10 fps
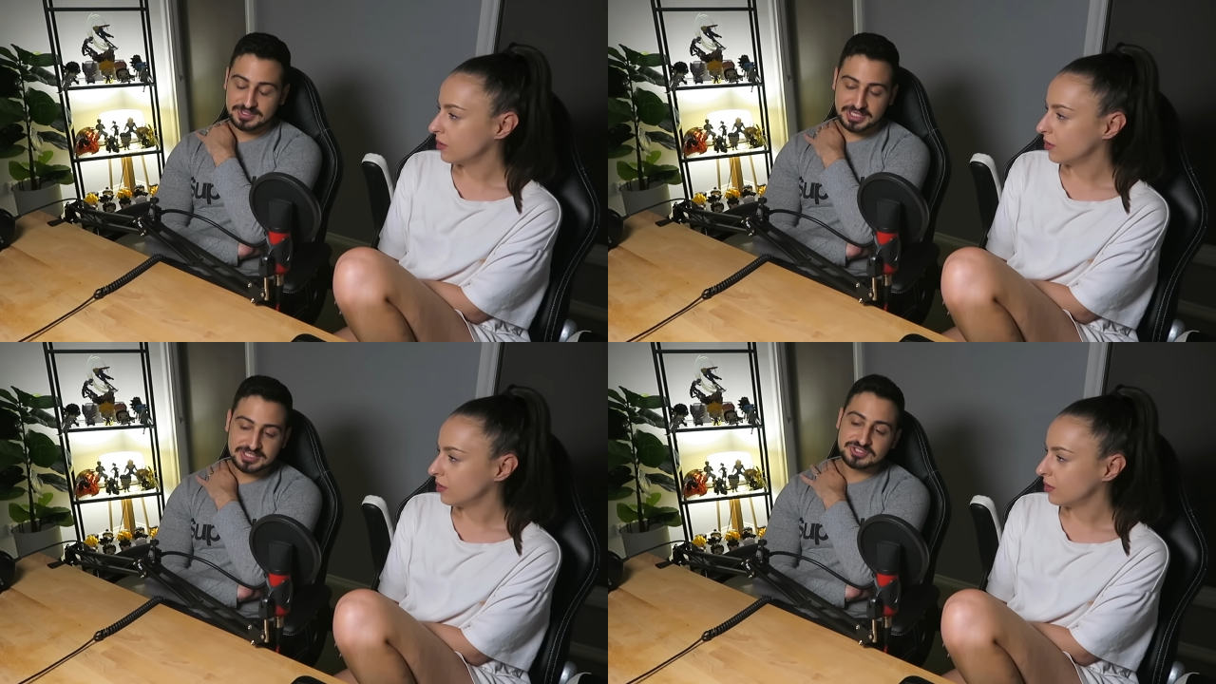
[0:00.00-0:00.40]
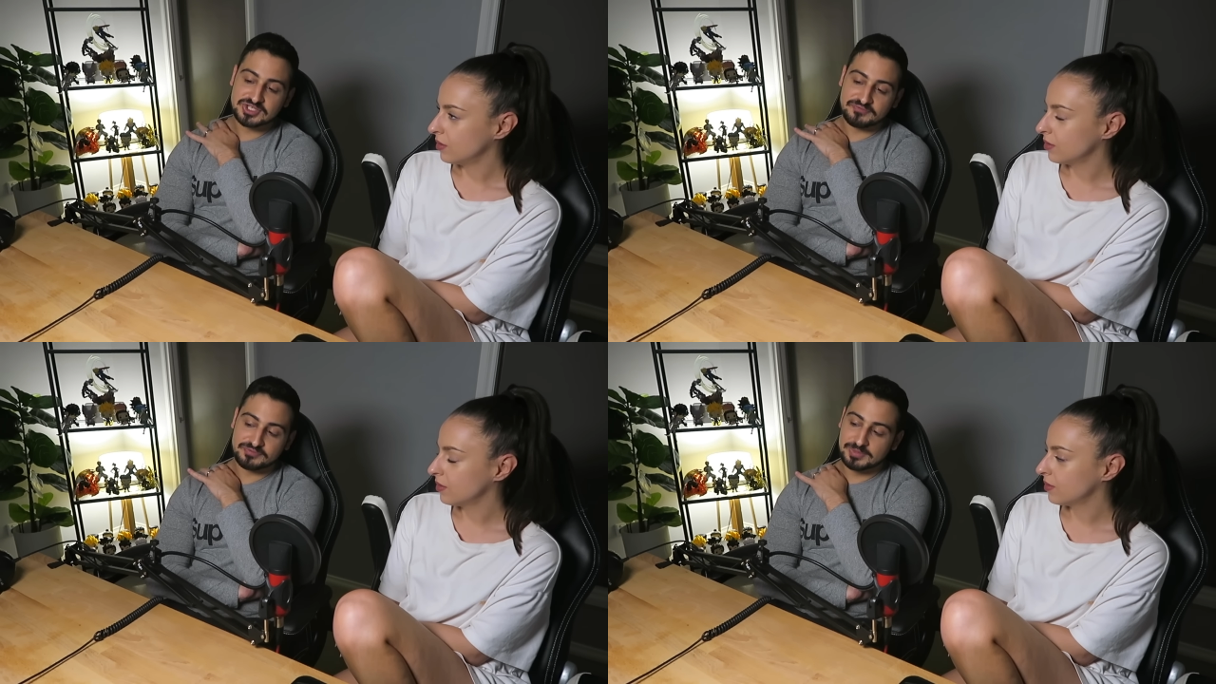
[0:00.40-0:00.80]
Speaker 1: He did
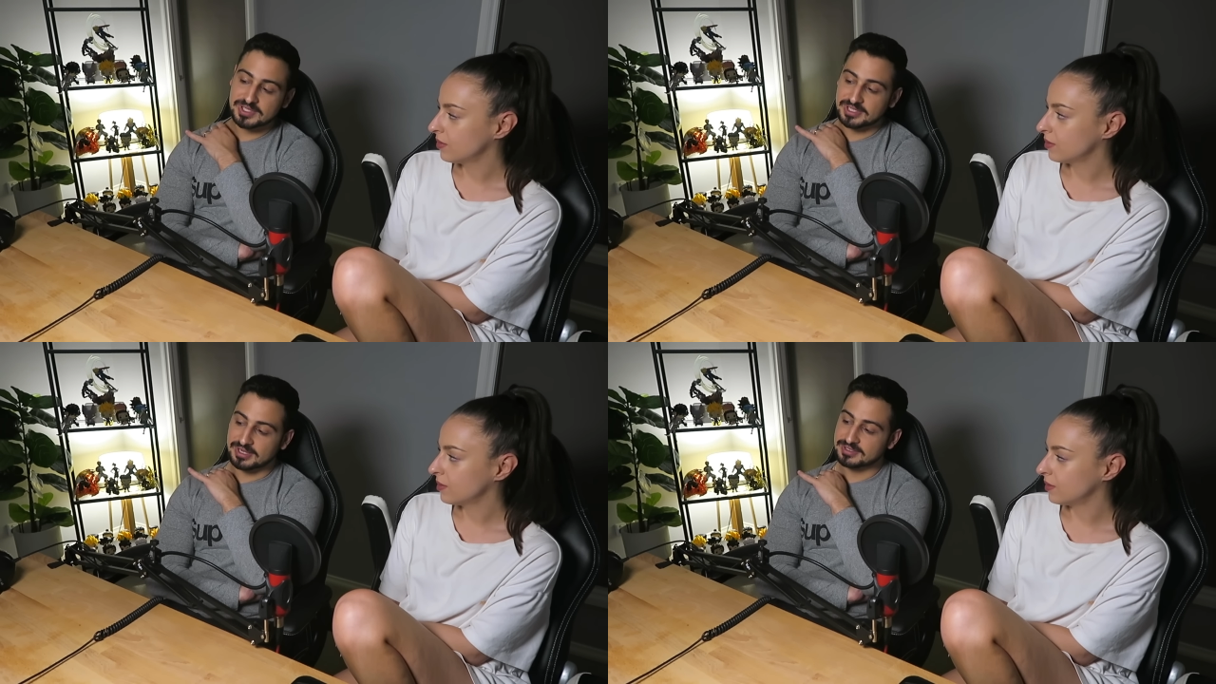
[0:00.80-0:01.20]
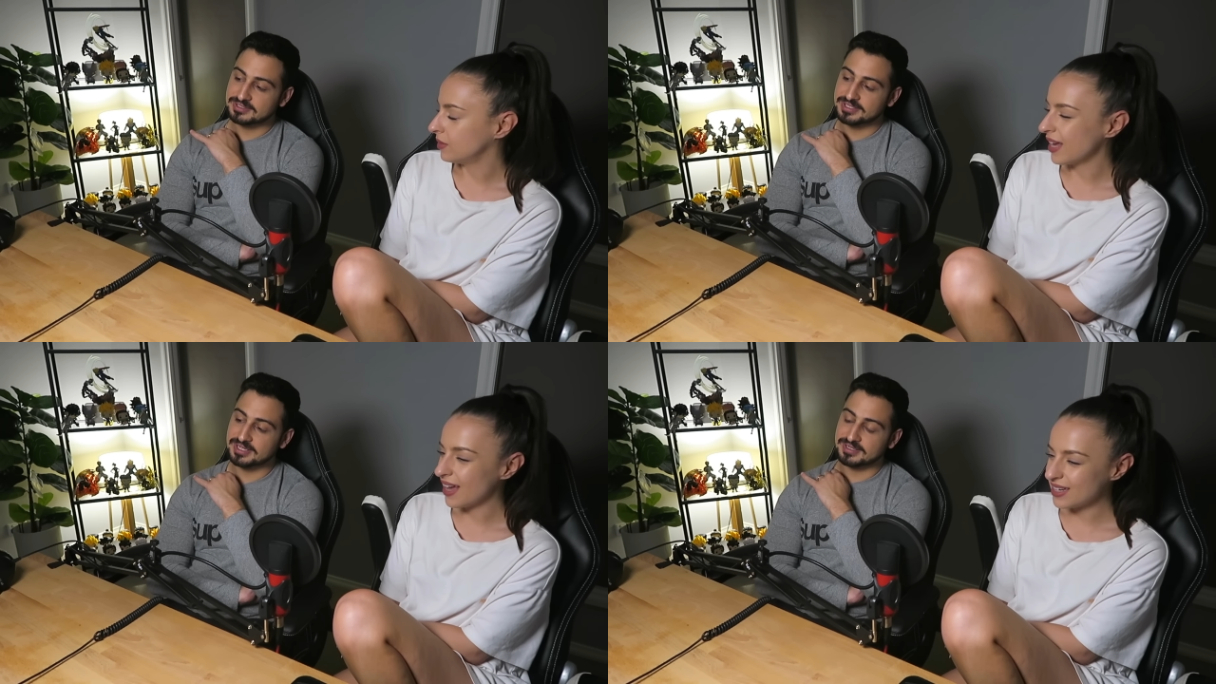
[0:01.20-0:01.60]
sound familiar.
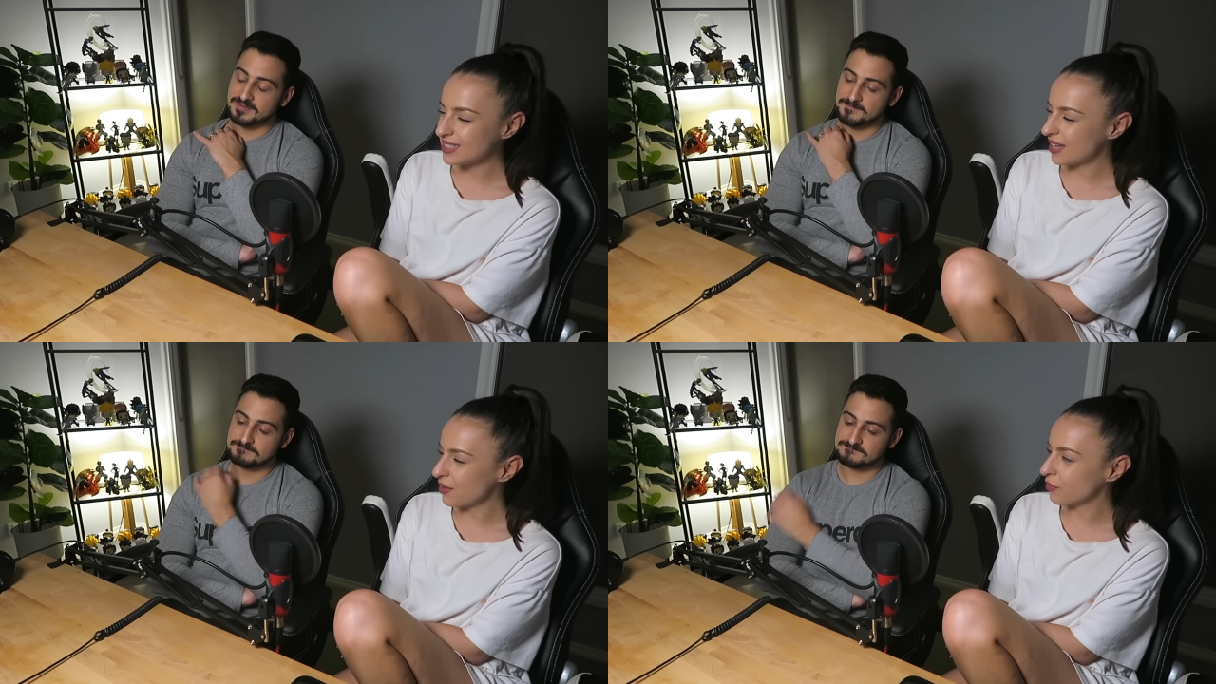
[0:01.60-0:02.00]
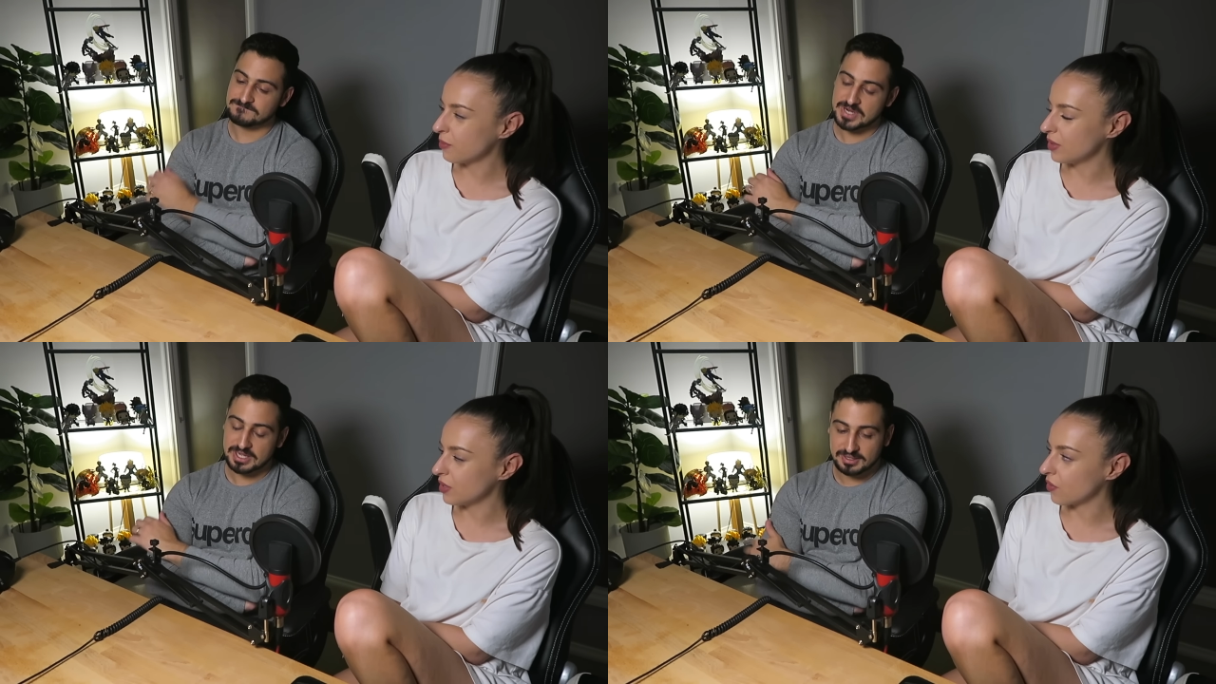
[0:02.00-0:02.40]
Speaker 2: Yeah, yeah, he sounded
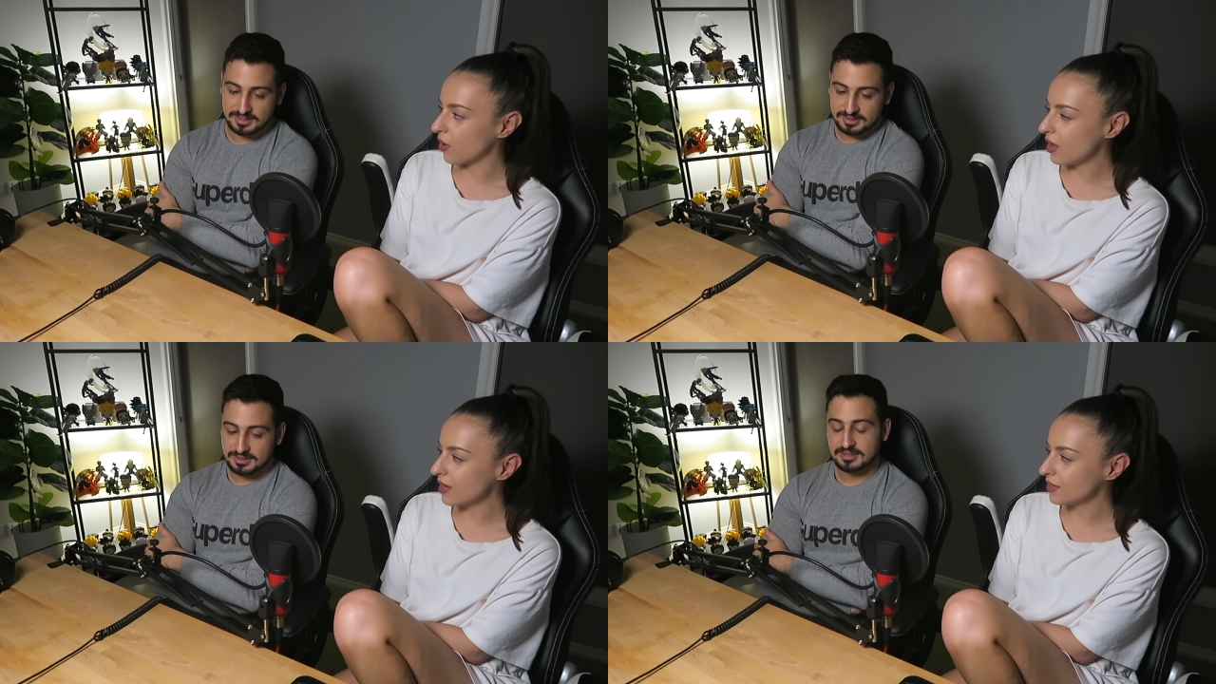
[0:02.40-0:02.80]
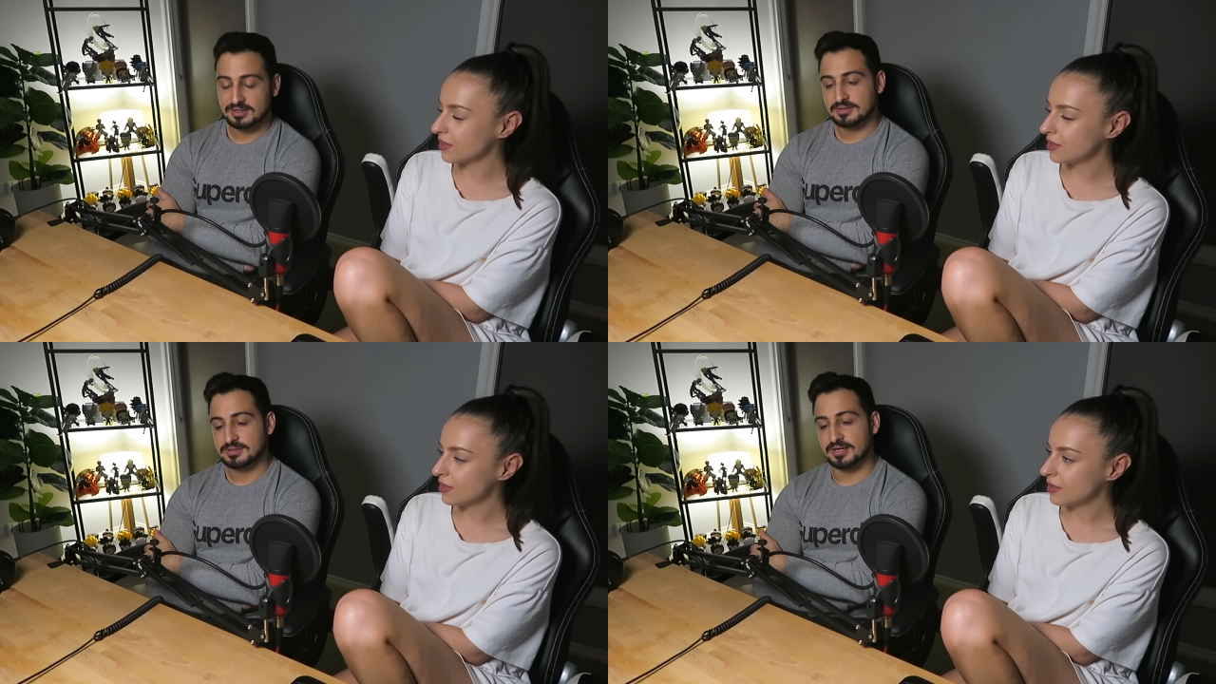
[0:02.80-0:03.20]
familiar, right?
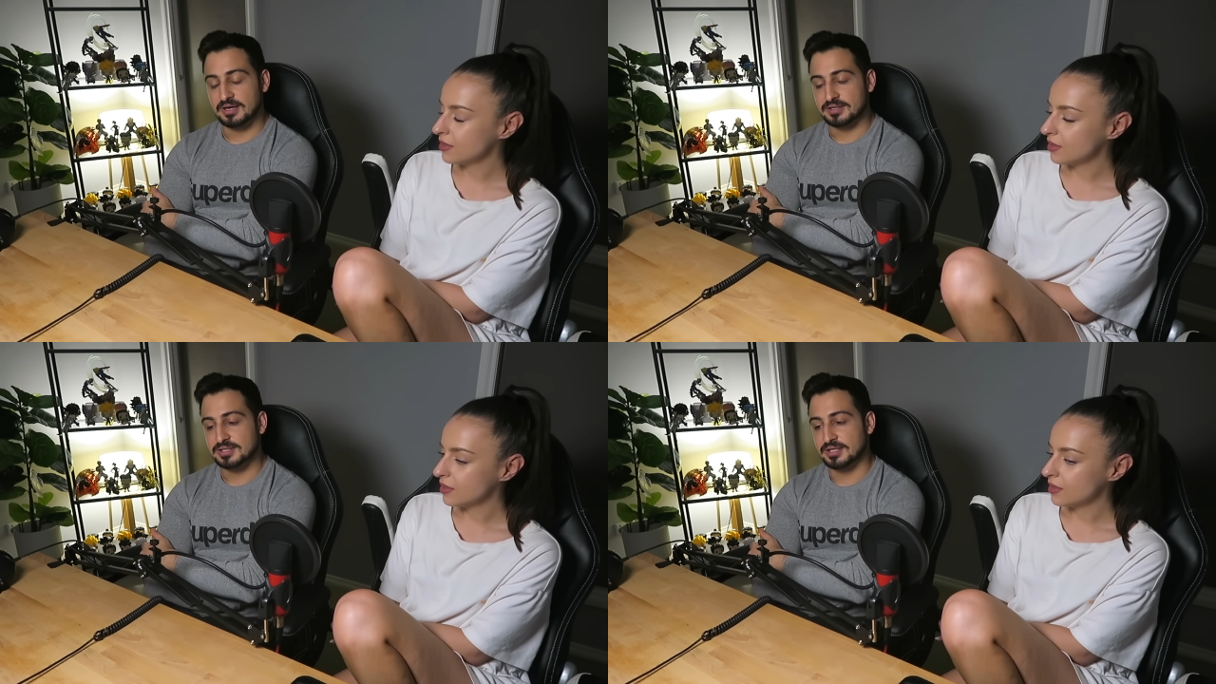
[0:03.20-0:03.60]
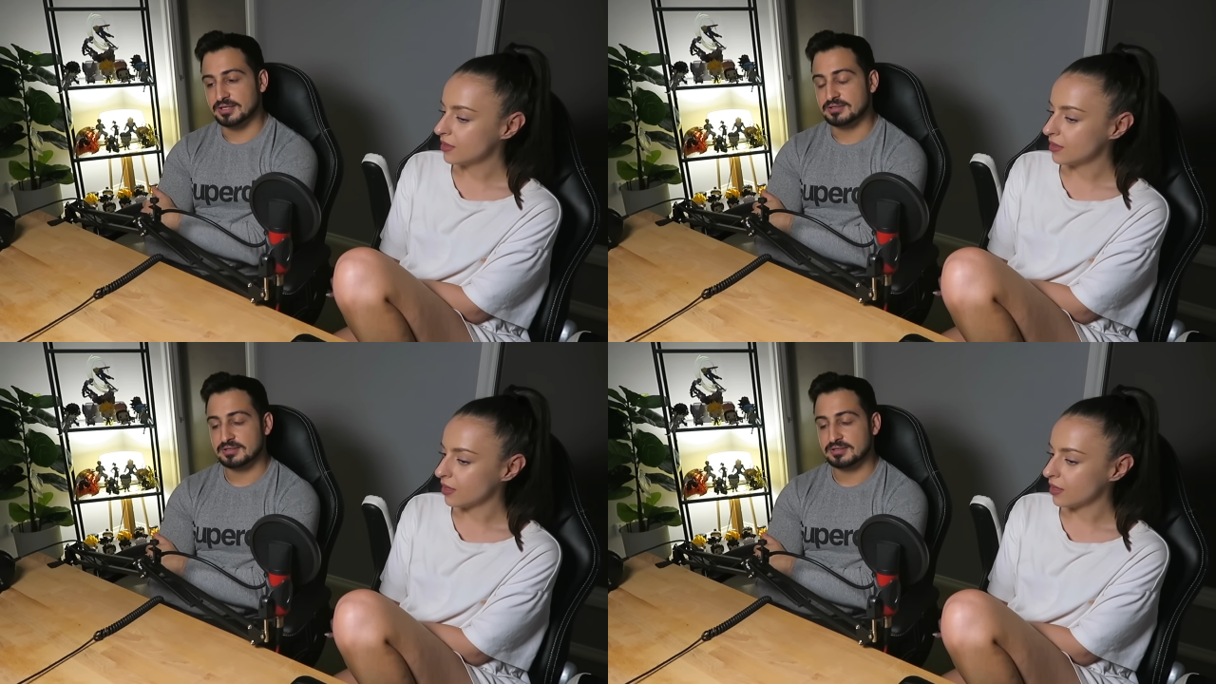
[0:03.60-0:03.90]
Speaker 1: Yeah, he did.